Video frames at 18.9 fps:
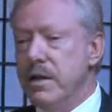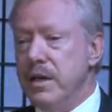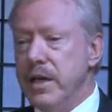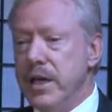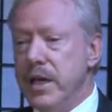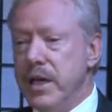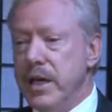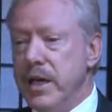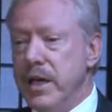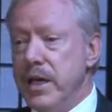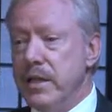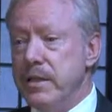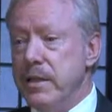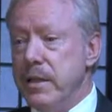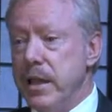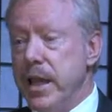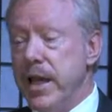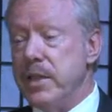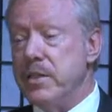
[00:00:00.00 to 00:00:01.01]
And the
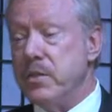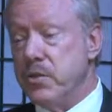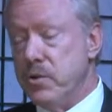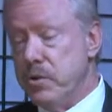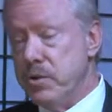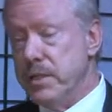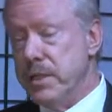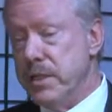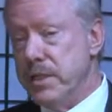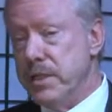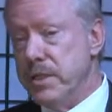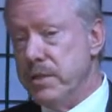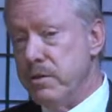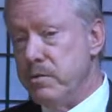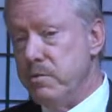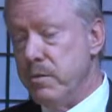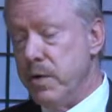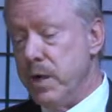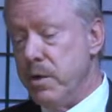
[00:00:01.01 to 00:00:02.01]
last 13
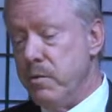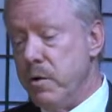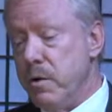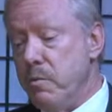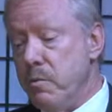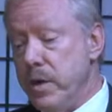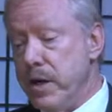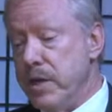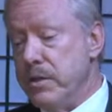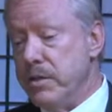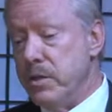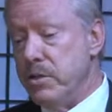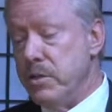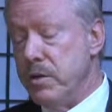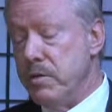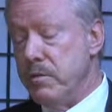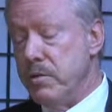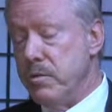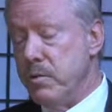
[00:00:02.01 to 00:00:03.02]
years, when I took
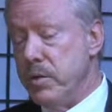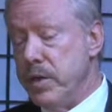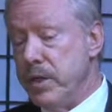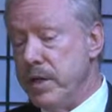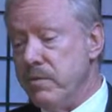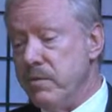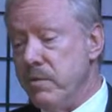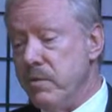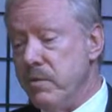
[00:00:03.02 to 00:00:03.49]
over, we have